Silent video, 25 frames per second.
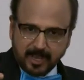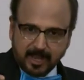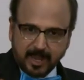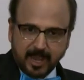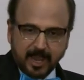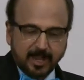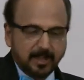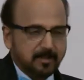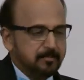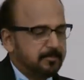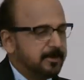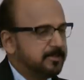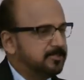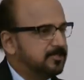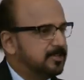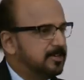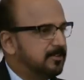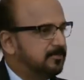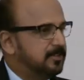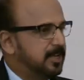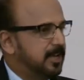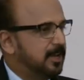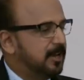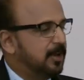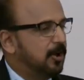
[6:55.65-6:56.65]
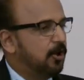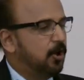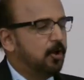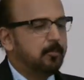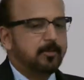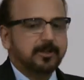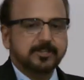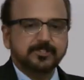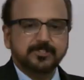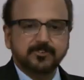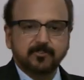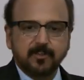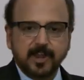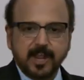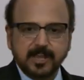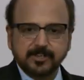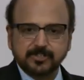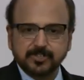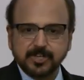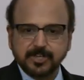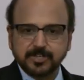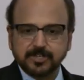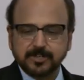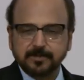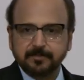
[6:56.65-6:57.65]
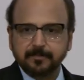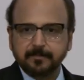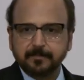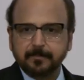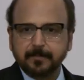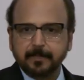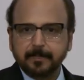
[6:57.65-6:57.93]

again, president of the global civilization,